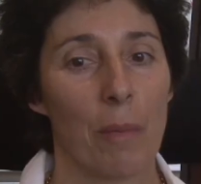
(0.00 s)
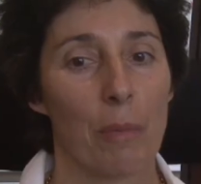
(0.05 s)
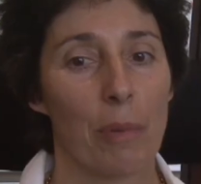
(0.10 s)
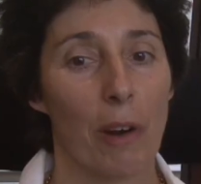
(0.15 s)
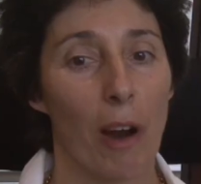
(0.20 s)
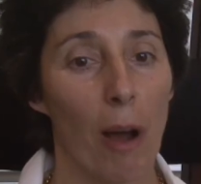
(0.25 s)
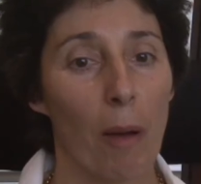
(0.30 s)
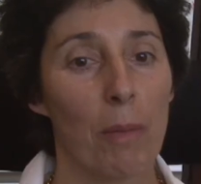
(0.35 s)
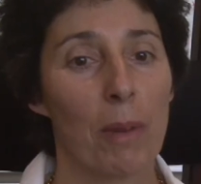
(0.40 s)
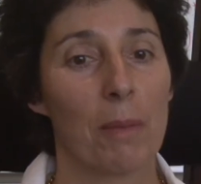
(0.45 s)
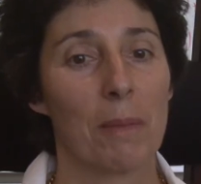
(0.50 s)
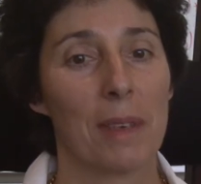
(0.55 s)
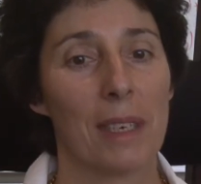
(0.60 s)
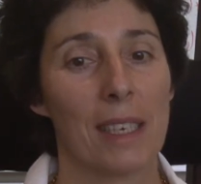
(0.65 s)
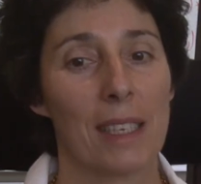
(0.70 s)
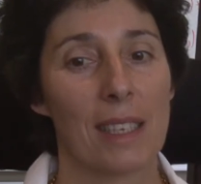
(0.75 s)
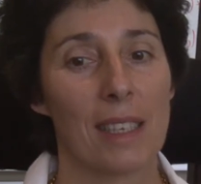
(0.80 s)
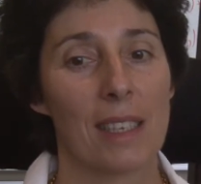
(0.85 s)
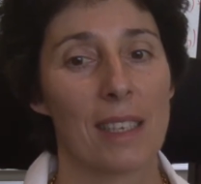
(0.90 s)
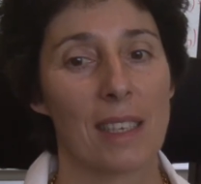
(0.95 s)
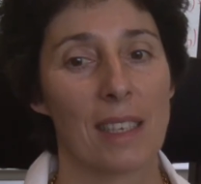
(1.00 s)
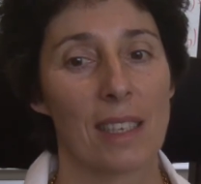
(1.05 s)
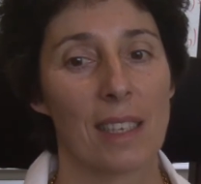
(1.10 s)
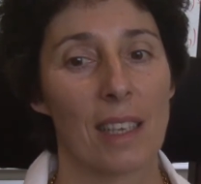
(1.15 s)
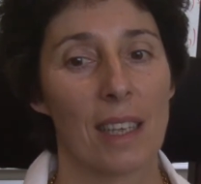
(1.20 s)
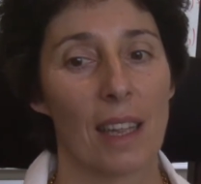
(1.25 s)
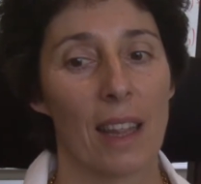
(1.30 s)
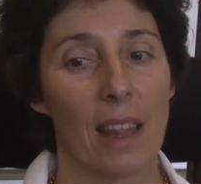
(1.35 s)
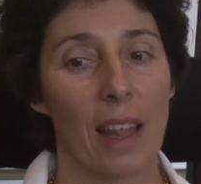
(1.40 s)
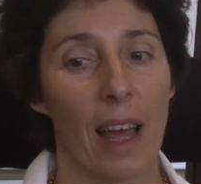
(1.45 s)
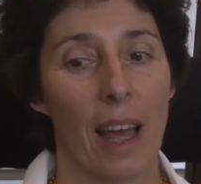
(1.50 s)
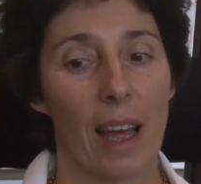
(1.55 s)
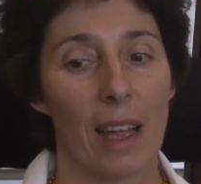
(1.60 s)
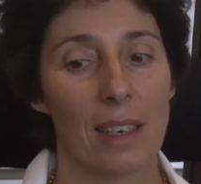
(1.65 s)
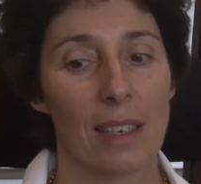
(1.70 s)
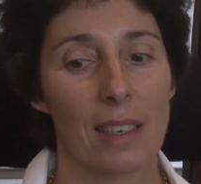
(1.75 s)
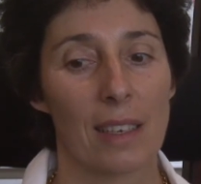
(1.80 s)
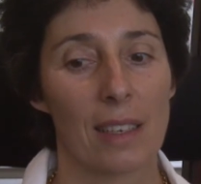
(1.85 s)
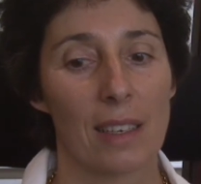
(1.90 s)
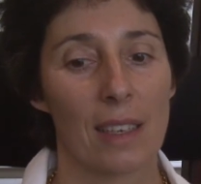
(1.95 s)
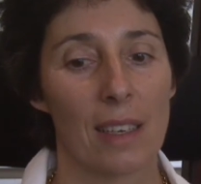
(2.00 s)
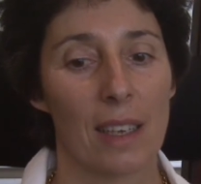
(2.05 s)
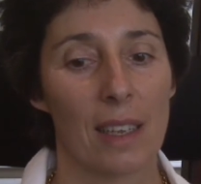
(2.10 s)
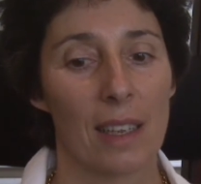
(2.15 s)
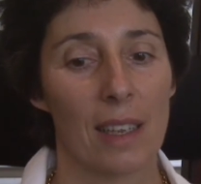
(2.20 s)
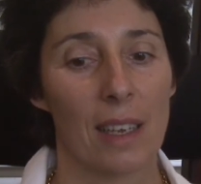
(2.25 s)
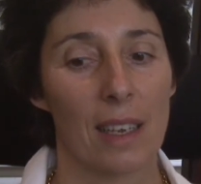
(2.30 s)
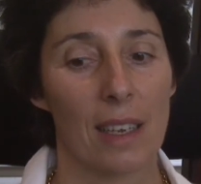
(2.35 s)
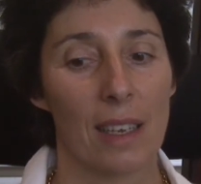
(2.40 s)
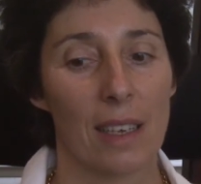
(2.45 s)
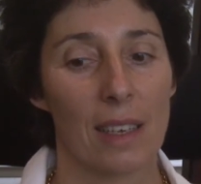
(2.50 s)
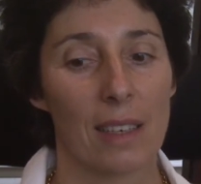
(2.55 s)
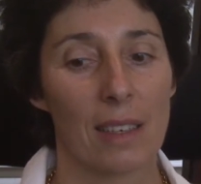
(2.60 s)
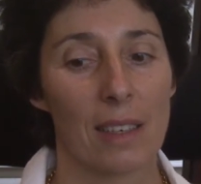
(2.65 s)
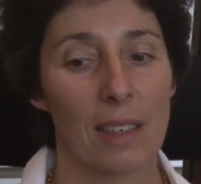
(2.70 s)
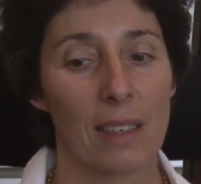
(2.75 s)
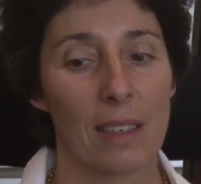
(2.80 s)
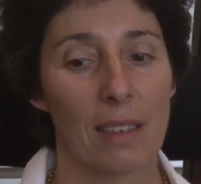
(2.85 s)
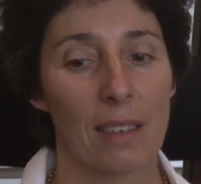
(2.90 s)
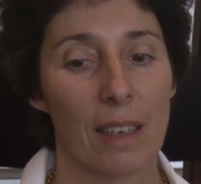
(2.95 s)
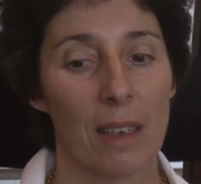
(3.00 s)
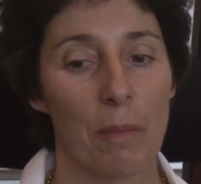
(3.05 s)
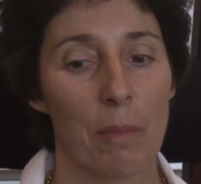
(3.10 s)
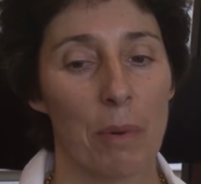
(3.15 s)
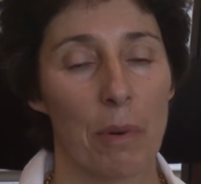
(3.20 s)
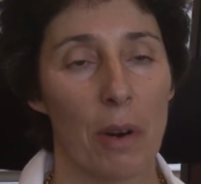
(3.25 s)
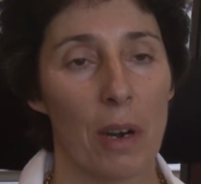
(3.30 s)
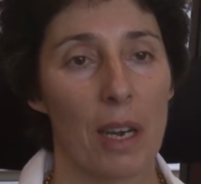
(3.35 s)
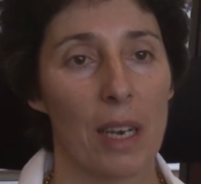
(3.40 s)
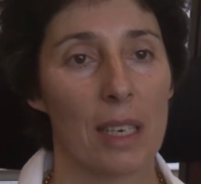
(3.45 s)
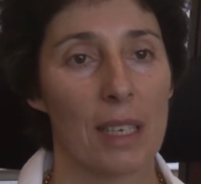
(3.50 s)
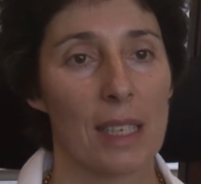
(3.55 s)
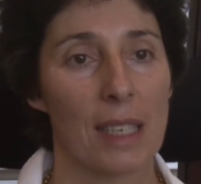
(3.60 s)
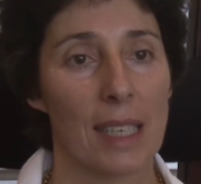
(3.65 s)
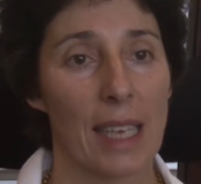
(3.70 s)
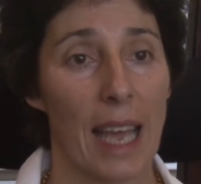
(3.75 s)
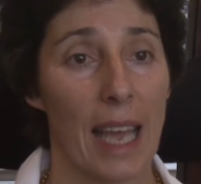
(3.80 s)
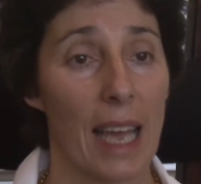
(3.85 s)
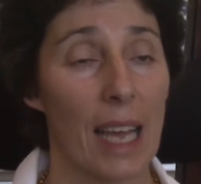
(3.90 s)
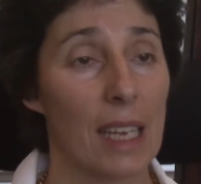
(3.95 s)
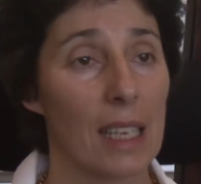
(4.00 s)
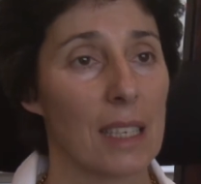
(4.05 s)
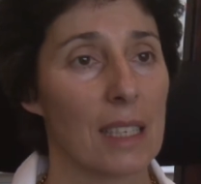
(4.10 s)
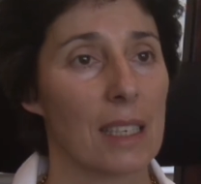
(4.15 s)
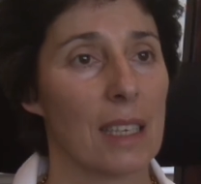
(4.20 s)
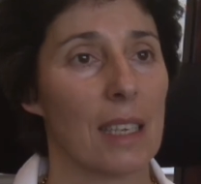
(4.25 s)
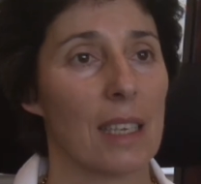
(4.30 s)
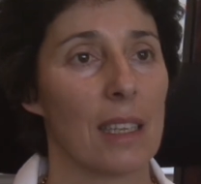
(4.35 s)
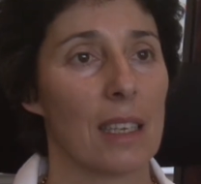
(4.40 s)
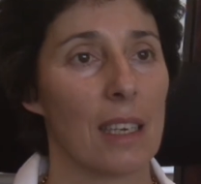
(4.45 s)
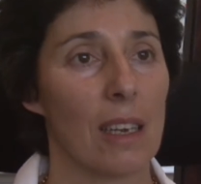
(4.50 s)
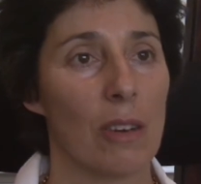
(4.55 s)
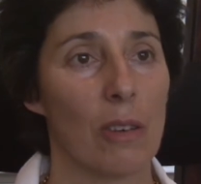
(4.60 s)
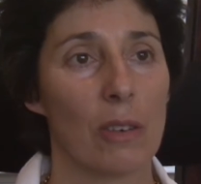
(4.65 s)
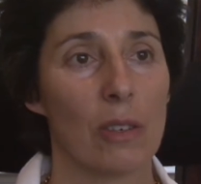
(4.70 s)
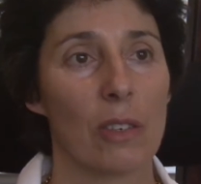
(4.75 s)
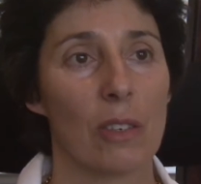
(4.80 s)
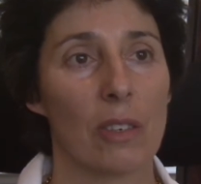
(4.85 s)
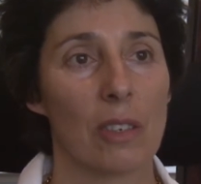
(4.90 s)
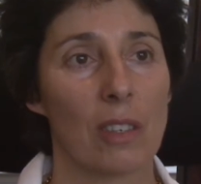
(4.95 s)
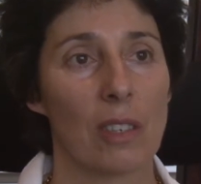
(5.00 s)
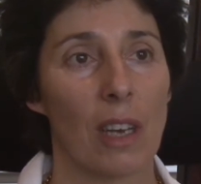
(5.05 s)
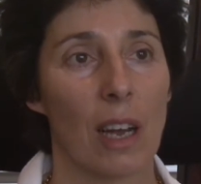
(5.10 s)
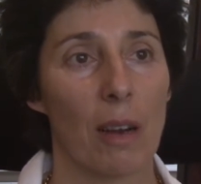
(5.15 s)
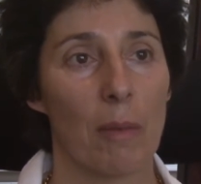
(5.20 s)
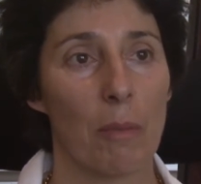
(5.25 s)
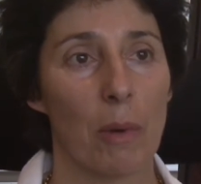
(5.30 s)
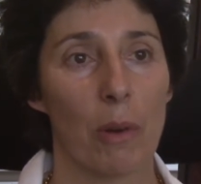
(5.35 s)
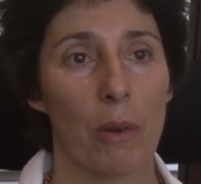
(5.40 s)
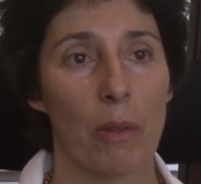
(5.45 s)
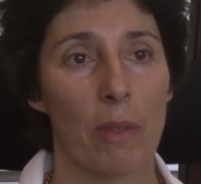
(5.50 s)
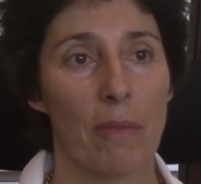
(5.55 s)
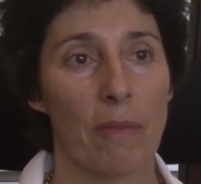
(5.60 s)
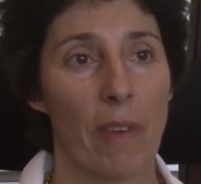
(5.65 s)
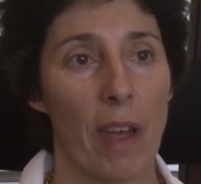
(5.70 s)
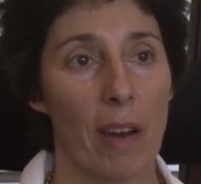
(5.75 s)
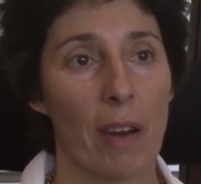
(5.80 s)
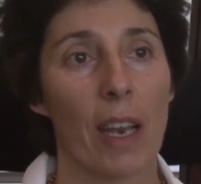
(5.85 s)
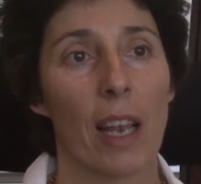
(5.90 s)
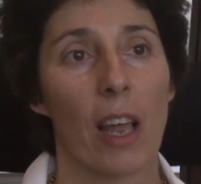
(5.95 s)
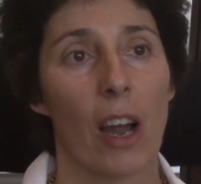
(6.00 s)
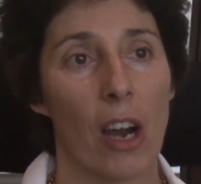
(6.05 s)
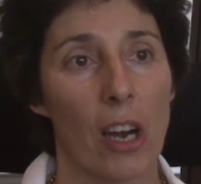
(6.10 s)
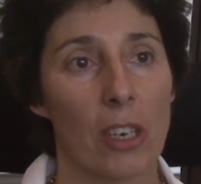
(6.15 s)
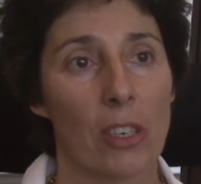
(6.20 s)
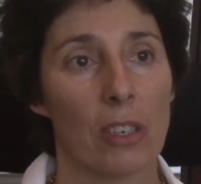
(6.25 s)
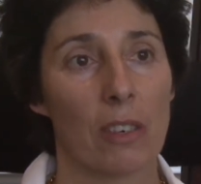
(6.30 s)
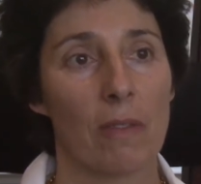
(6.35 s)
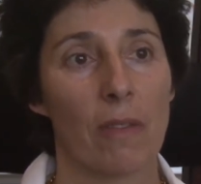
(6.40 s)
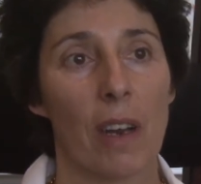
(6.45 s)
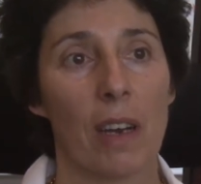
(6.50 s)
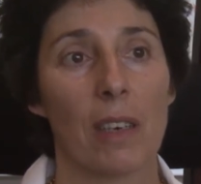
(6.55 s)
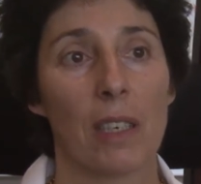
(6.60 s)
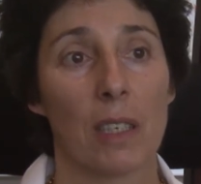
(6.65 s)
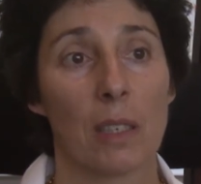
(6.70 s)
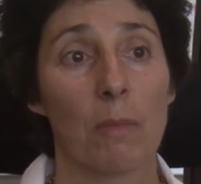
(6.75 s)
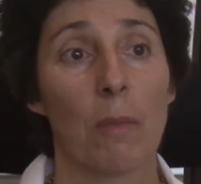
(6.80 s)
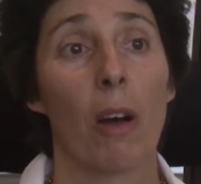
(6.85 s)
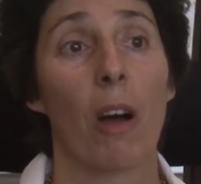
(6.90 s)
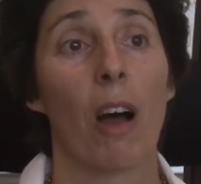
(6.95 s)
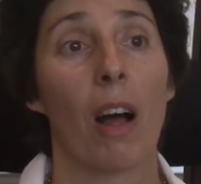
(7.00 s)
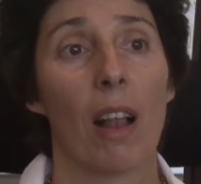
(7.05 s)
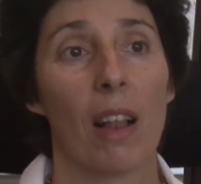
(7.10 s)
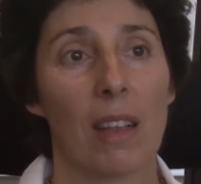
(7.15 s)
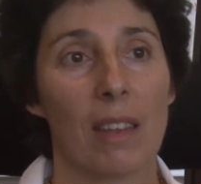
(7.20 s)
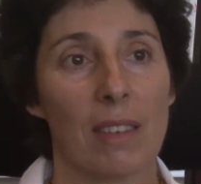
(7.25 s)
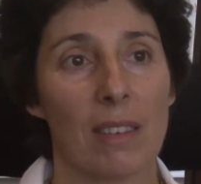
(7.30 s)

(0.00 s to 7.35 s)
problem is that the important scales in the oceans are both very large and very small.